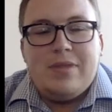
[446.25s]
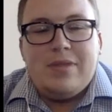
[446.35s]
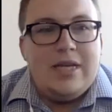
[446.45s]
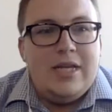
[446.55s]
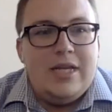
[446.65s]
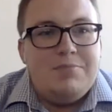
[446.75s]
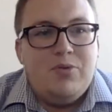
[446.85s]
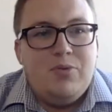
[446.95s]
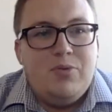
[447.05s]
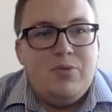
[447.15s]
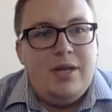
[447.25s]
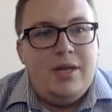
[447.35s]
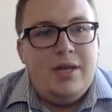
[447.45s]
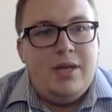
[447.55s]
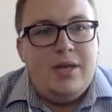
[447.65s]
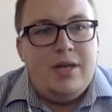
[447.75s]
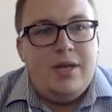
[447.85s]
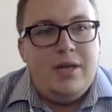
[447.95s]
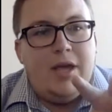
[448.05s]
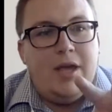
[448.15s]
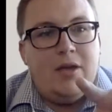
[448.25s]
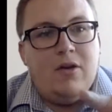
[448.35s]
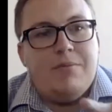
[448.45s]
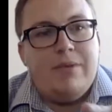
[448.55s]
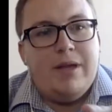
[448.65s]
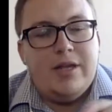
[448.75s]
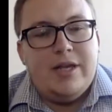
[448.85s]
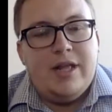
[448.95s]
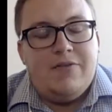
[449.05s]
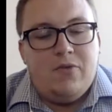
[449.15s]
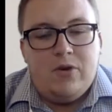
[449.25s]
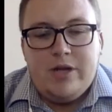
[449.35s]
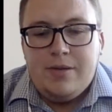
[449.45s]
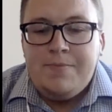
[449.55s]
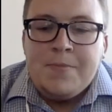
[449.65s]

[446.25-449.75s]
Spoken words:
It is between Monterey Bay and Carmel in California,